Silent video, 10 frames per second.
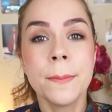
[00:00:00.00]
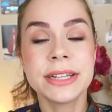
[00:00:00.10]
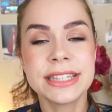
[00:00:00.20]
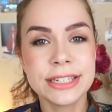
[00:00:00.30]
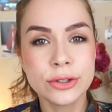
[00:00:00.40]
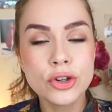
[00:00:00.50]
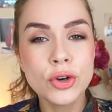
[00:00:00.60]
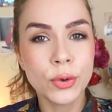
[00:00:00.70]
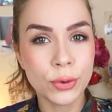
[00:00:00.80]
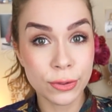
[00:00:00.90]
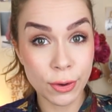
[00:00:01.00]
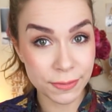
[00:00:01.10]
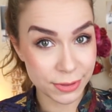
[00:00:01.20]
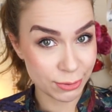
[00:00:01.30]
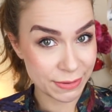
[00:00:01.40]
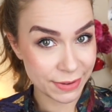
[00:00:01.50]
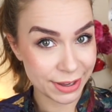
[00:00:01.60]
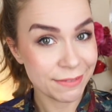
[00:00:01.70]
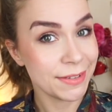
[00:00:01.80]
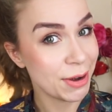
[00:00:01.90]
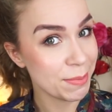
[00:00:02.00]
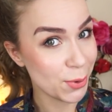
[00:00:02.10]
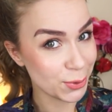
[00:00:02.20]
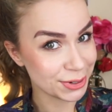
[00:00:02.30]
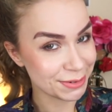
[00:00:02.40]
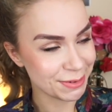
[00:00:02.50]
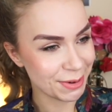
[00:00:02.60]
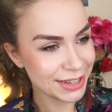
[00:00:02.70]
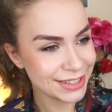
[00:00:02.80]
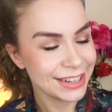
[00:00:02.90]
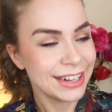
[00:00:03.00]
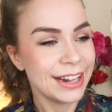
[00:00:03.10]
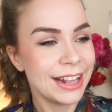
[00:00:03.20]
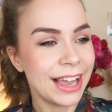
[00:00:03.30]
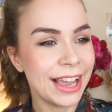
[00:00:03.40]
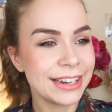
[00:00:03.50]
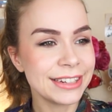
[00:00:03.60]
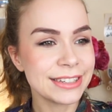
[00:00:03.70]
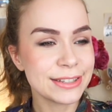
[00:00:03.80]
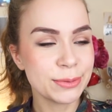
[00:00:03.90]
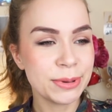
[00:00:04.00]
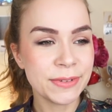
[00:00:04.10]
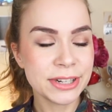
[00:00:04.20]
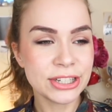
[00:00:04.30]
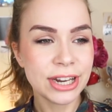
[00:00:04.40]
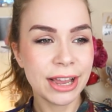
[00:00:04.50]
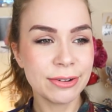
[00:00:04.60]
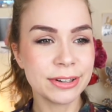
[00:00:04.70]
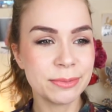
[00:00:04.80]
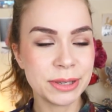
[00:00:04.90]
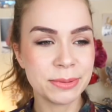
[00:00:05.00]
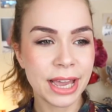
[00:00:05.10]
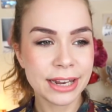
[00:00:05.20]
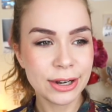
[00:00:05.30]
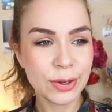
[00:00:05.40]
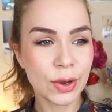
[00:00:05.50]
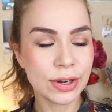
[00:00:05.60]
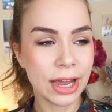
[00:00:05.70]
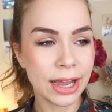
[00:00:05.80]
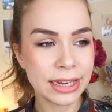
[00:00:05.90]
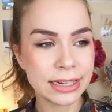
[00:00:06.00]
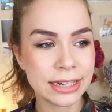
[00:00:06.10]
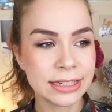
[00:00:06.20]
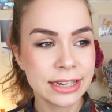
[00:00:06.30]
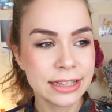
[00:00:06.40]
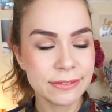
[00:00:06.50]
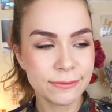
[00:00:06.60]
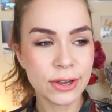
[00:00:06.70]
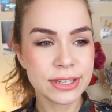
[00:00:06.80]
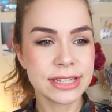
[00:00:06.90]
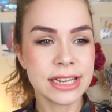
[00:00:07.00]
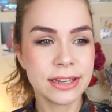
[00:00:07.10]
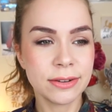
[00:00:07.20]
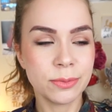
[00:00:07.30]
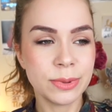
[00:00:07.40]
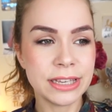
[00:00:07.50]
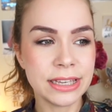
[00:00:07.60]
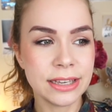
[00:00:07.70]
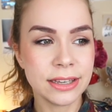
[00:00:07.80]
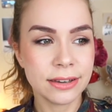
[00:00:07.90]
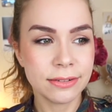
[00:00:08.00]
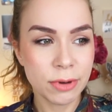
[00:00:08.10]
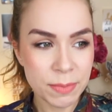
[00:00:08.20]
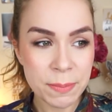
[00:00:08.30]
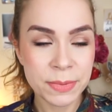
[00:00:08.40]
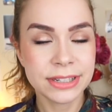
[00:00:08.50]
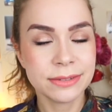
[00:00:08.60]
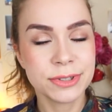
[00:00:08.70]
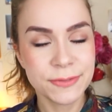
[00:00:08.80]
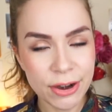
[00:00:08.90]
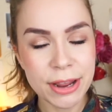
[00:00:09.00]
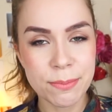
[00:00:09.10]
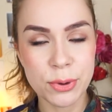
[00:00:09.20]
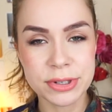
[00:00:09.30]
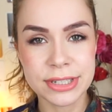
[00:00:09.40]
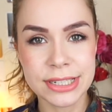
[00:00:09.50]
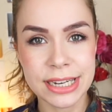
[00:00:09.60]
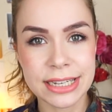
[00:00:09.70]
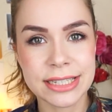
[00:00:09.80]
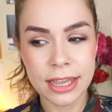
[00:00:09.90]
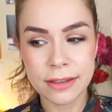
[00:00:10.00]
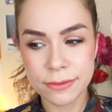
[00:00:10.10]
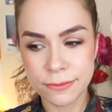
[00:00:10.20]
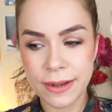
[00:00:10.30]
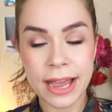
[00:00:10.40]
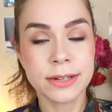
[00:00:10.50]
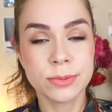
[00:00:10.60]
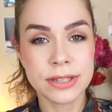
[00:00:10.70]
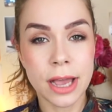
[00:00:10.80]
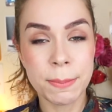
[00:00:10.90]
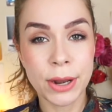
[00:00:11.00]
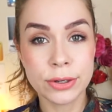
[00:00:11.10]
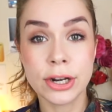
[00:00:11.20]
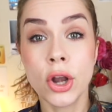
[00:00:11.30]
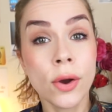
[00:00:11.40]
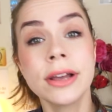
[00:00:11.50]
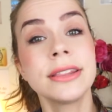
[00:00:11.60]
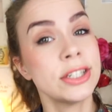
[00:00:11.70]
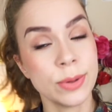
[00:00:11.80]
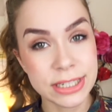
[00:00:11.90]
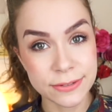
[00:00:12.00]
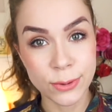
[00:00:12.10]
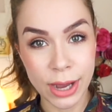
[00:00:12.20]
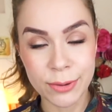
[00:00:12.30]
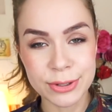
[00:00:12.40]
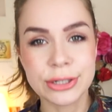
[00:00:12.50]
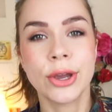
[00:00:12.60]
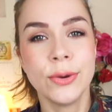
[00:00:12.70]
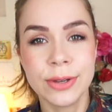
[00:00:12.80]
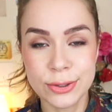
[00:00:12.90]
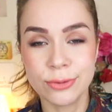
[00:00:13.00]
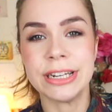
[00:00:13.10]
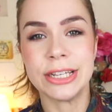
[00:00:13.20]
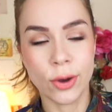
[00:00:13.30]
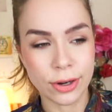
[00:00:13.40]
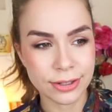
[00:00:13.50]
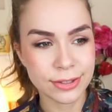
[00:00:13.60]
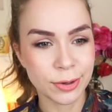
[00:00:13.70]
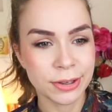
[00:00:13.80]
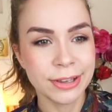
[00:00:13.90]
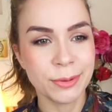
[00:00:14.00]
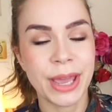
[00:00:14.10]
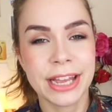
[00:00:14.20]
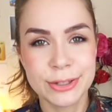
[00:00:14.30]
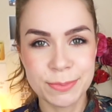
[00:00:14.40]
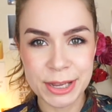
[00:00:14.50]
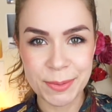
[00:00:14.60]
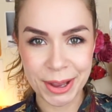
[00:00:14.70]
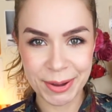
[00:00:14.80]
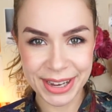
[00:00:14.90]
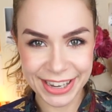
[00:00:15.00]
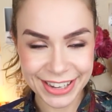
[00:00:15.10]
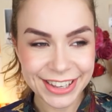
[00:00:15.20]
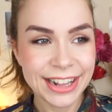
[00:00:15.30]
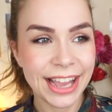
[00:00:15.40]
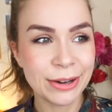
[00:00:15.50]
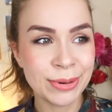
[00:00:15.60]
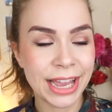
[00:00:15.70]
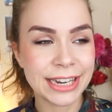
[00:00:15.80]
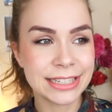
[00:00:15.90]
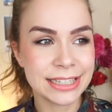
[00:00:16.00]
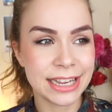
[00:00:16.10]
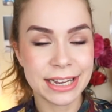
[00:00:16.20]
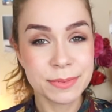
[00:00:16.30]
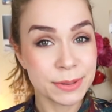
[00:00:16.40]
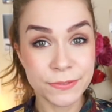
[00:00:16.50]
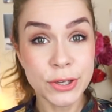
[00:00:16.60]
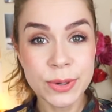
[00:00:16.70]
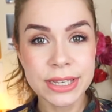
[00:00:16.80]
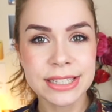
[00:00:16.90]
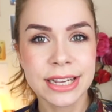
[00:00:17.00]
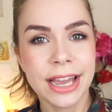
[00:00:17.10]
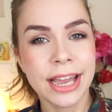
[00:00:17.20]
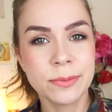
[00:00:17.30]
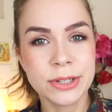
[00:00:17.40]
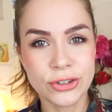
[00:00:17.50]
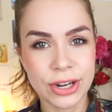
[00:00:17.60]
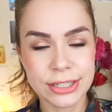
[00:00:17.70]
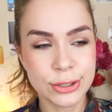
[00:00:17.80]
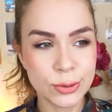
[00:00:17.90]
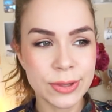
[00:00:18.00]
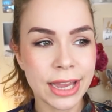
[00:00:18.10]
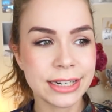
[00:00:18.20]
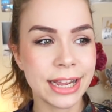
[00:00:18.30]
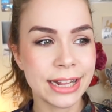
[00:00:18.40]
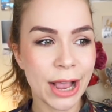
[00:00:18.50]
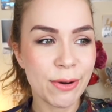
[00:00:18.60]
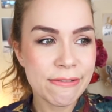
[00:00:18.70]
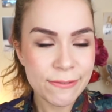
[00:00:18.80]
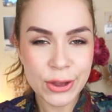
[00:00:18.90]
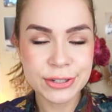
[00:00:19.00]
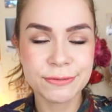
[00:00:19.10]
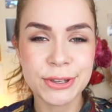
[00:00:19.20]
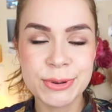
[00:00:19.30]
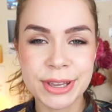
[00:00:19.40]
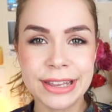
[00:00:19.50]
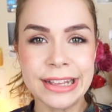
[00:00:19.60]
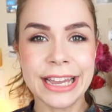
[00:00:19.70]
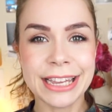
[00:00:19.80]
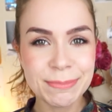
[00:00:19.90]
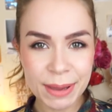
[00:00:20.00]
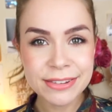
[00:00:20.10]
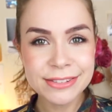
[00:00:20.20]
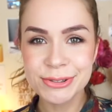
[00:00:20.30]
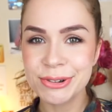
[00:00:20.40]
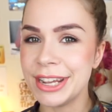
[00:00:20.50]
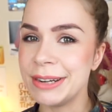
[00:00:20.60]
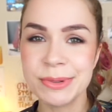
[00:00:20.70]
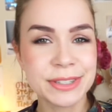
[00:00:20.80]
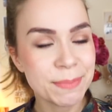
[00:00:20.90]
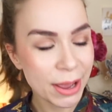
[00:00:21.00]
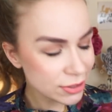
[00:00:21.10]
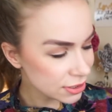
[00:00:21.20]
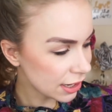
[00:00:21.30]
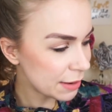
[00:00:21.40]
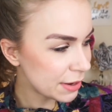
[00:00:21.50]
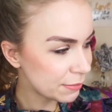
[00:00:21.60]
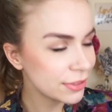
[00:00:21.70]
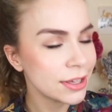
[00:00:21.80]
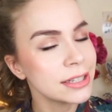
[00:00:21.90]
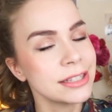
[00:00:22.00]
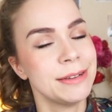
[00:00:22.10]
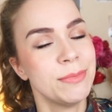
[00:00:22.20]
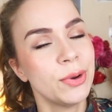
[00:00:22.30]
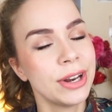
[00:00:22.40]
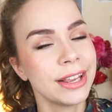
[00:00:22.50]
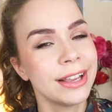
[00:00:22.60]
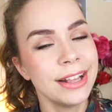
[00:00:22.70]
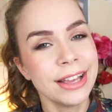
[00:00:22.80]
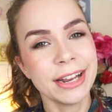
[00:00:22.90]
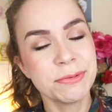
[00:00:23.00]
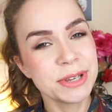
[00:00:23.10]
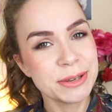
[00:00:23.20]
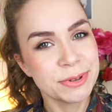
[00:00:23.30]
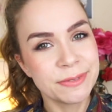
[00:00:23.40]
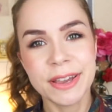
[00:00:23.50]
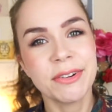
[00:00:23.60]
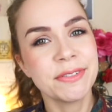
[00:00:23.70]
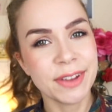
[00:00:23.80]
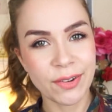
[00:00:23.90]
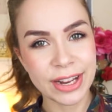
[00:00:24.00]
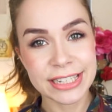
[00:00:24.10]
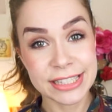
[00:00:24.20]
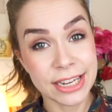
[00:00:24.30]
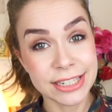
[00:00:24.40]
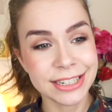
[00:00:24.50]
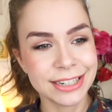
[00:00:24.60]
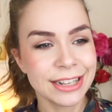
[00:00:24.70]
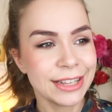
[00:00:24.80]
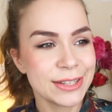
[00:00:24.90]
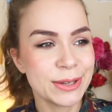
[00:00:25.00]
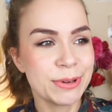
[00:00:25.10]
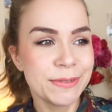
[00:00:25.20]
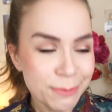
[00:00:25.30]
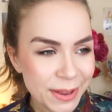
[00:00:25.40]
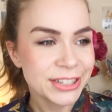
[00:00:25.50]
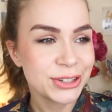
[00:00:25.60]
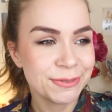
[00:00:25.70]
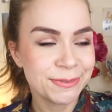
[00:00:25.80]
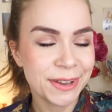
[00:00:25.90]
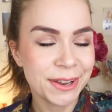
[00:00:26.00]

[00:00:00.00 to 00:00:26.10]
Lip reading: but still north of the river. Very important for us. And so we ventured out and we had a look online, and the first thing we remembered and was very important is if a flat was uploaded longer than 24 hours ago, it's already gone. So we had to be quite quickly, and we had to set up some viewings, and we tried to do that. And our first viewing in Bethnal Green was about to come up Thursday morning, and we were very, very excited. So we ventured